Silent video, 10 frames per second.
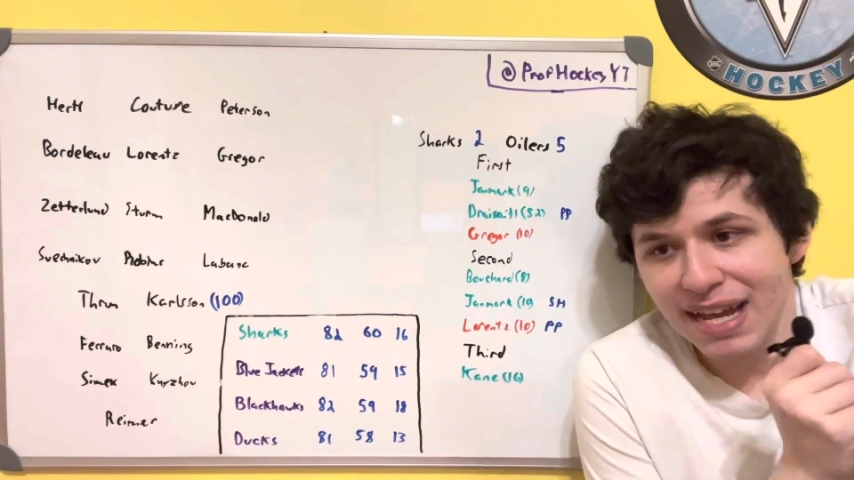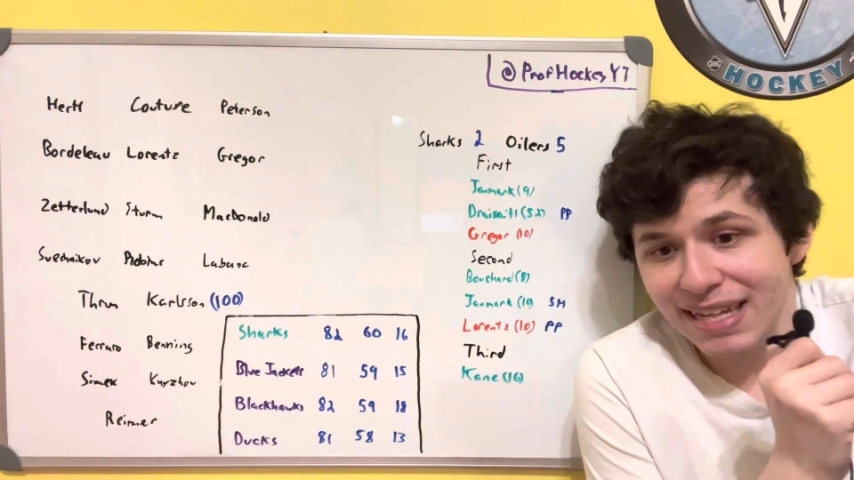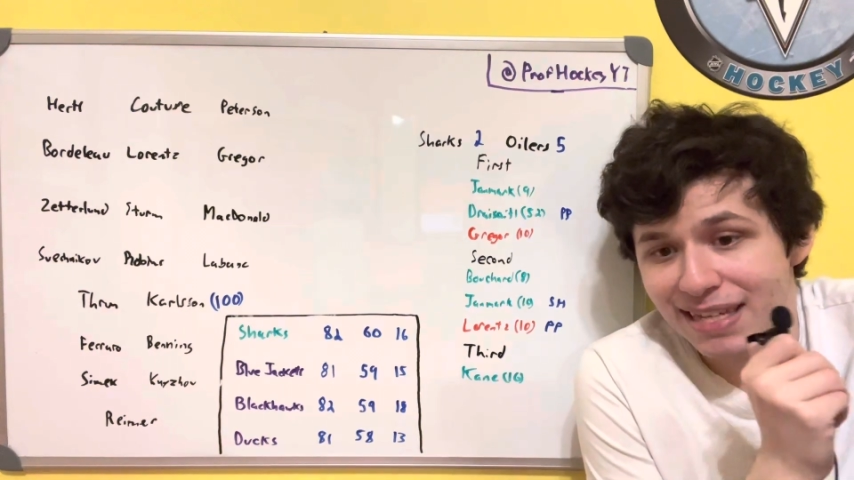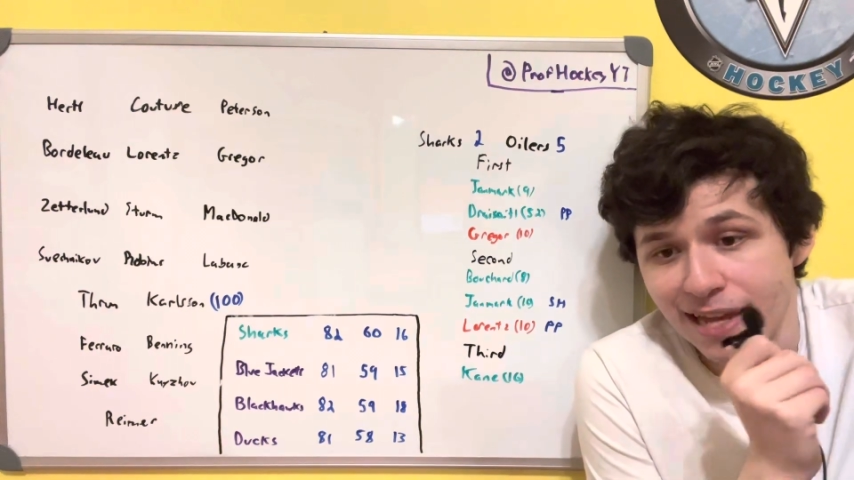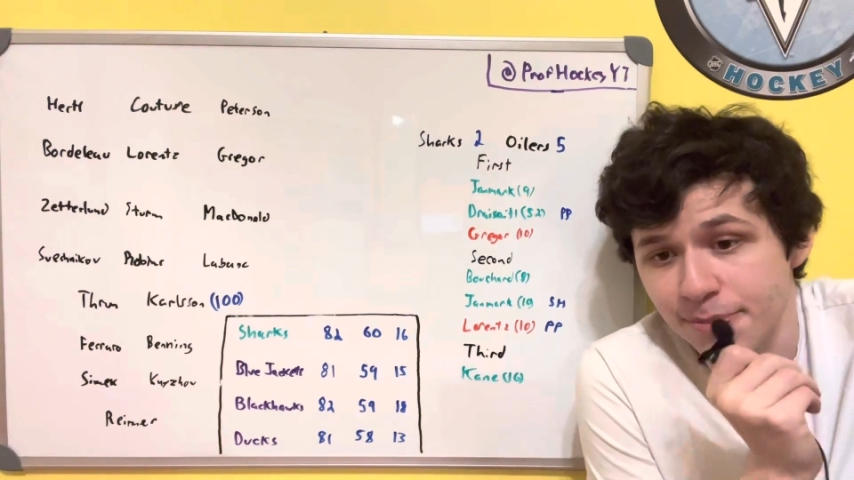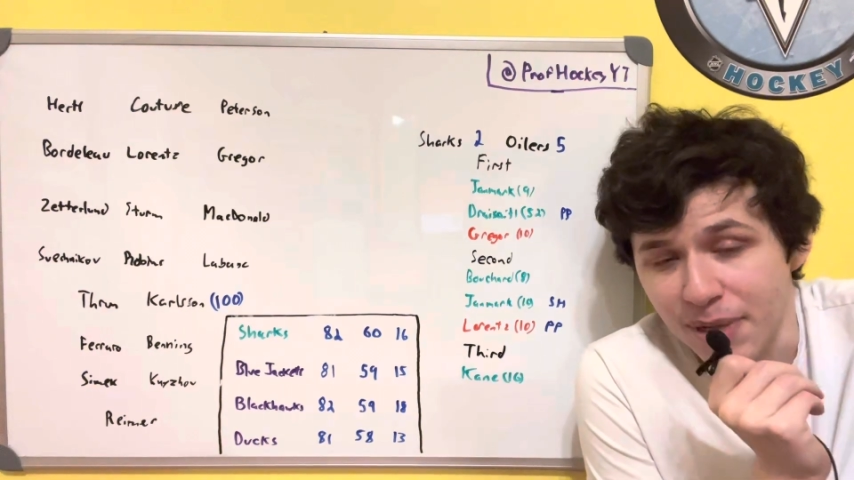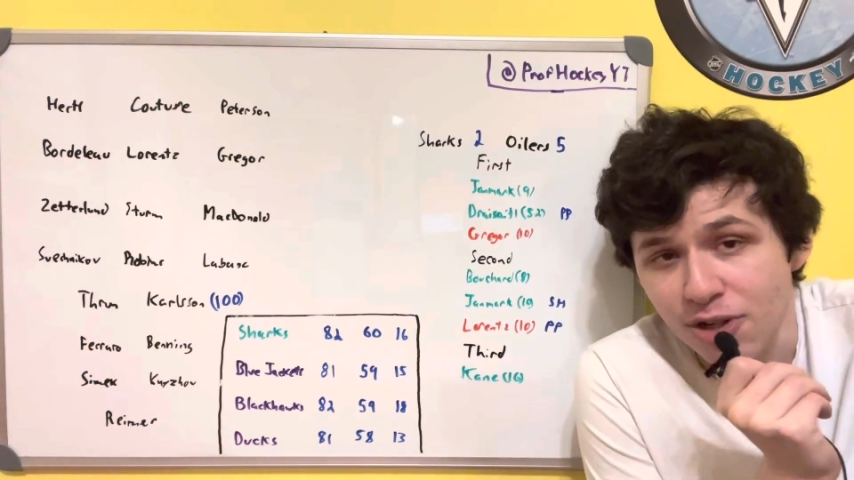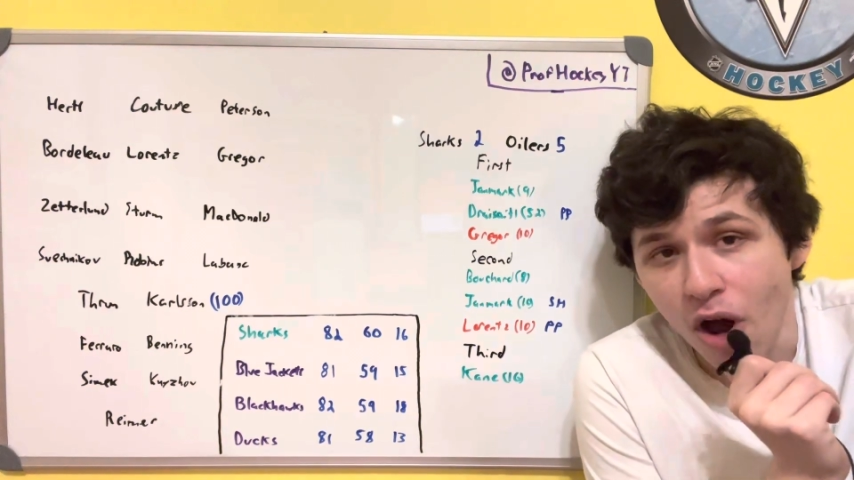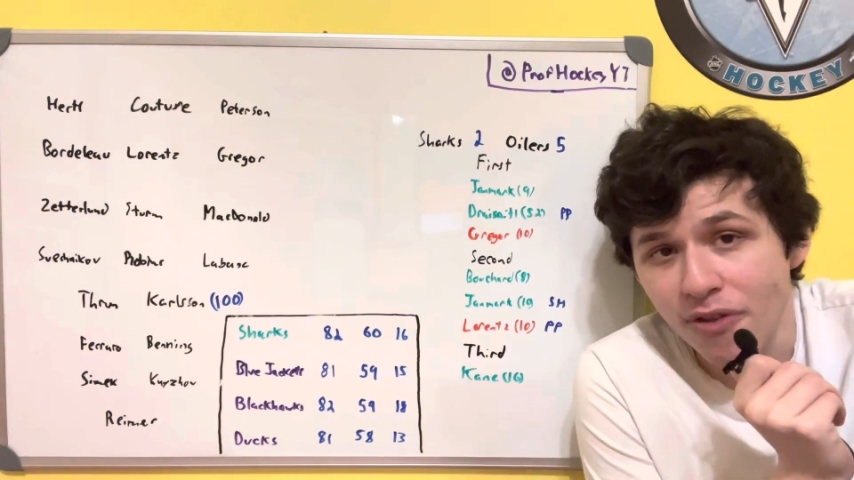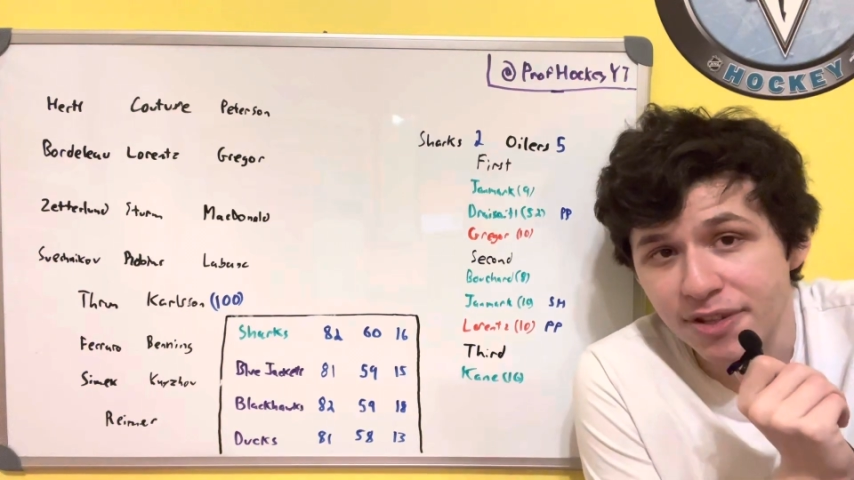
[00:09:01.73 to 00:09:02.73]
He has
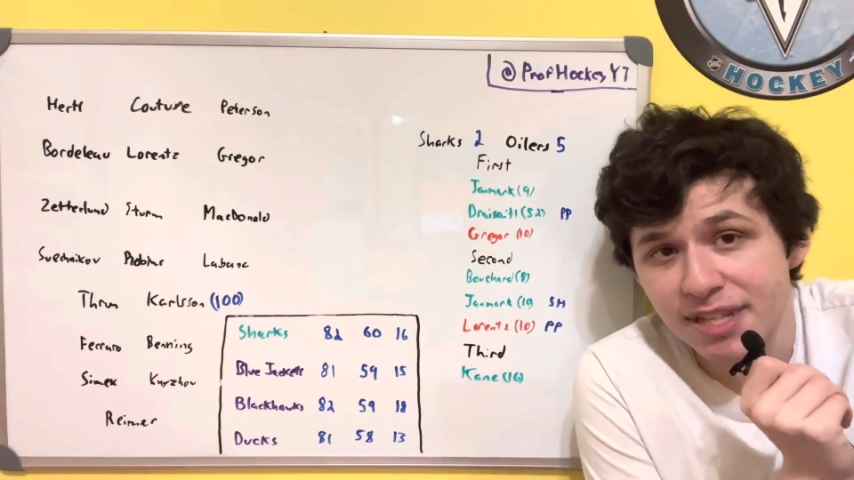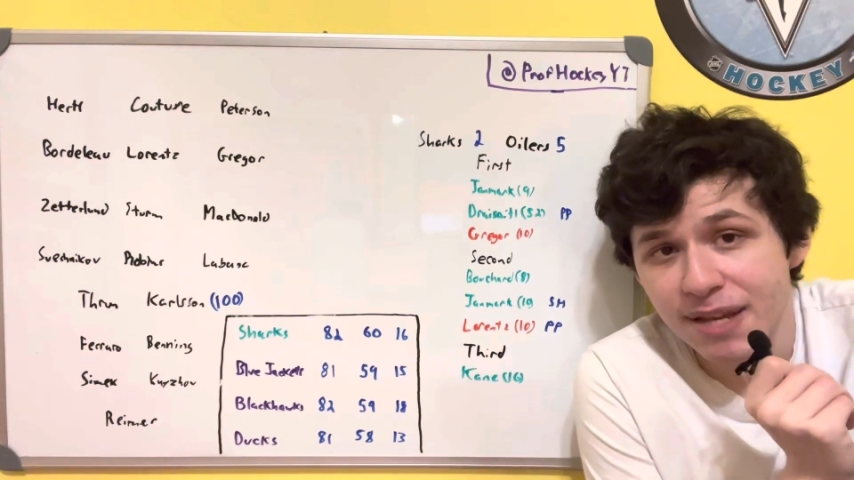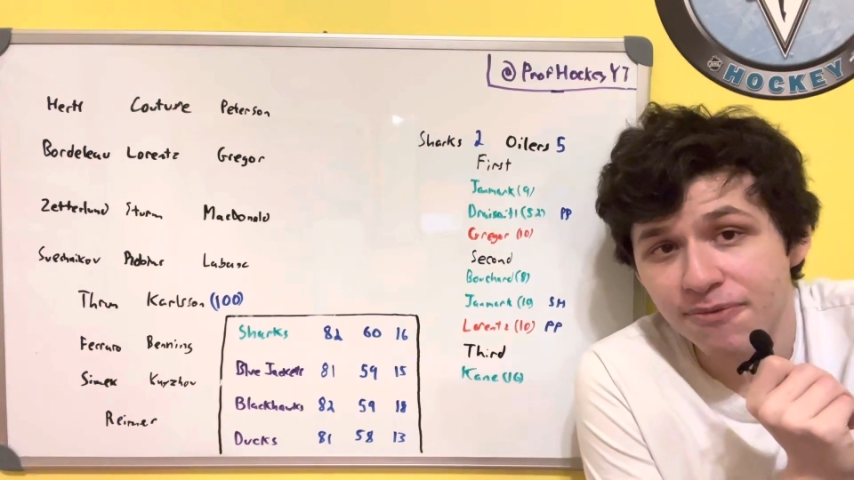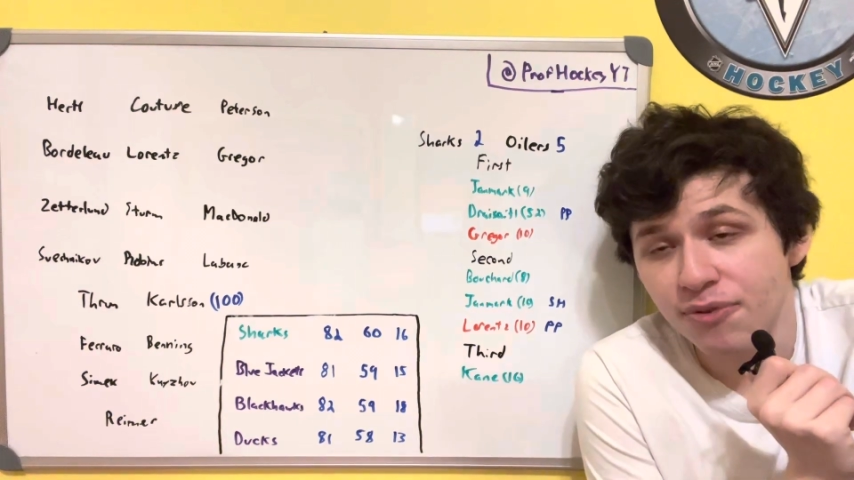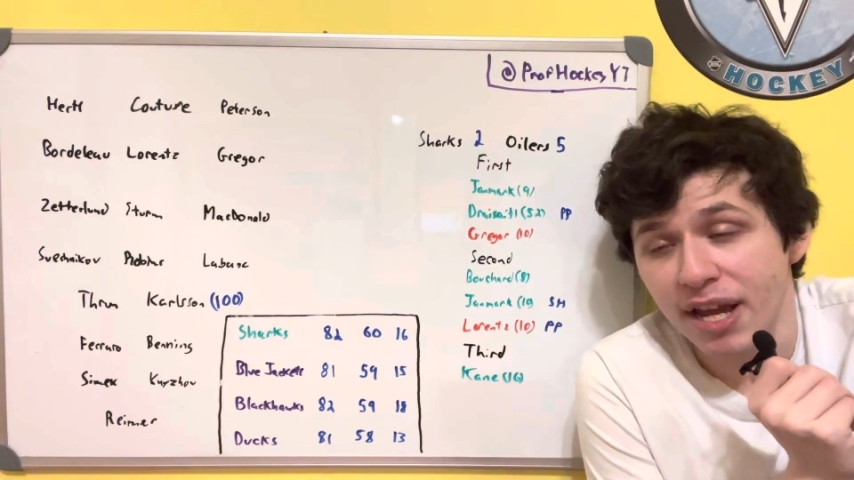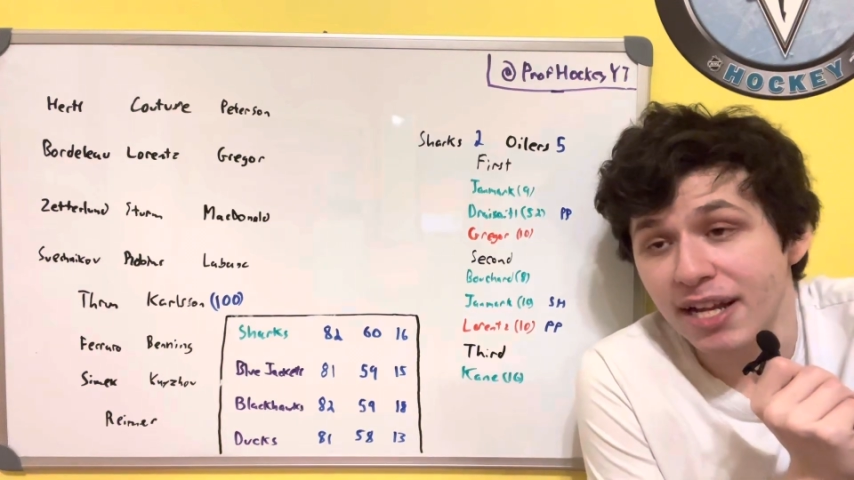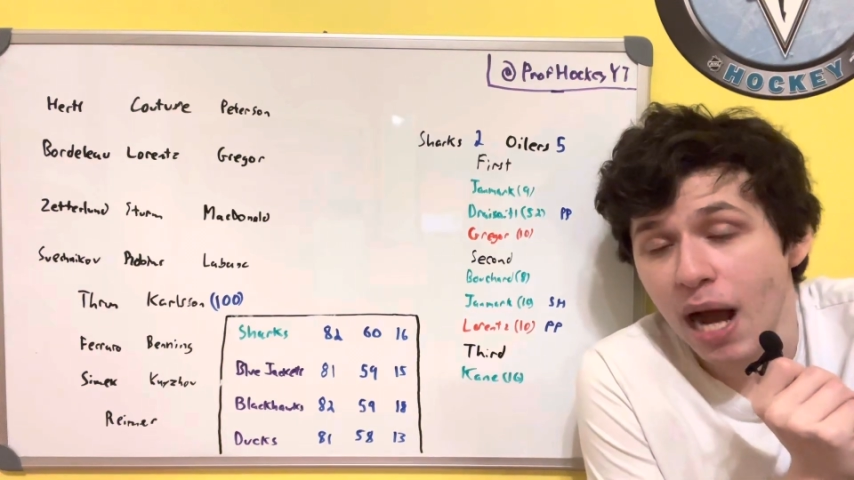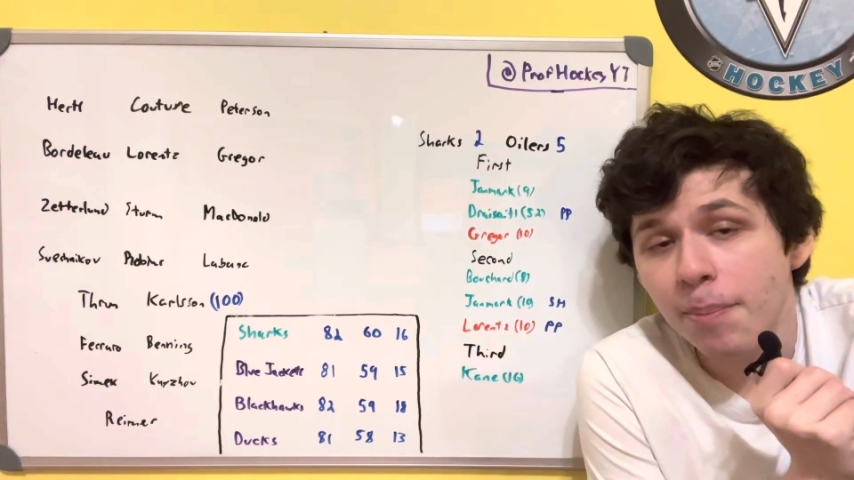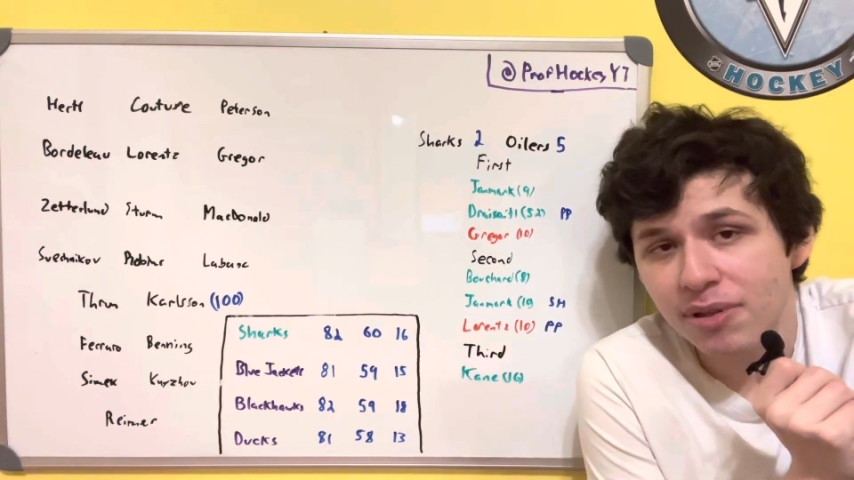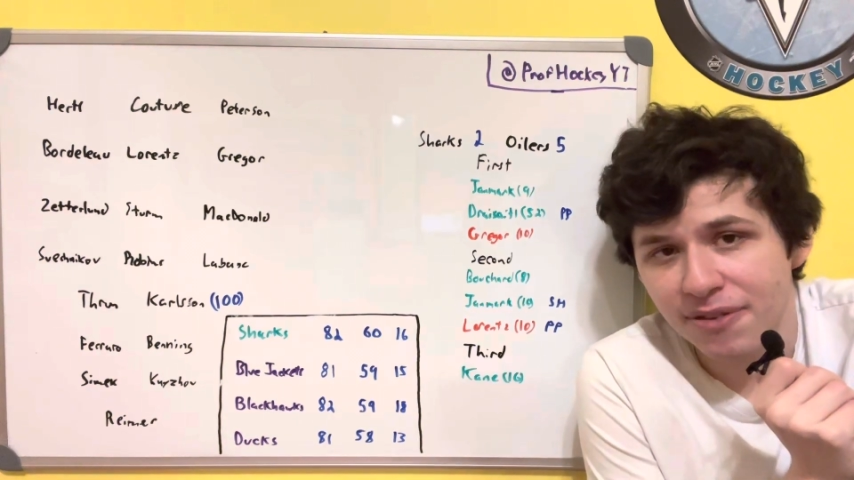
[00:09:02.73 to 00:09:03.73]
been on the team for a
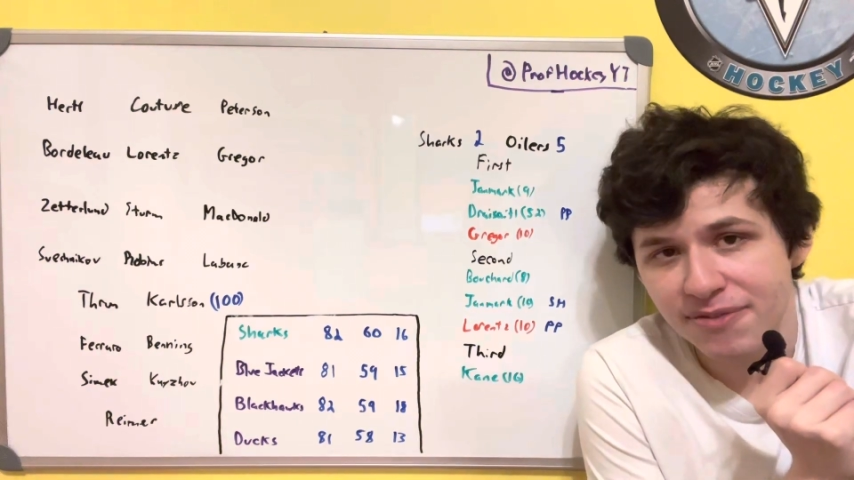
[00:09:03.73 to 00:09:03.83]
couple of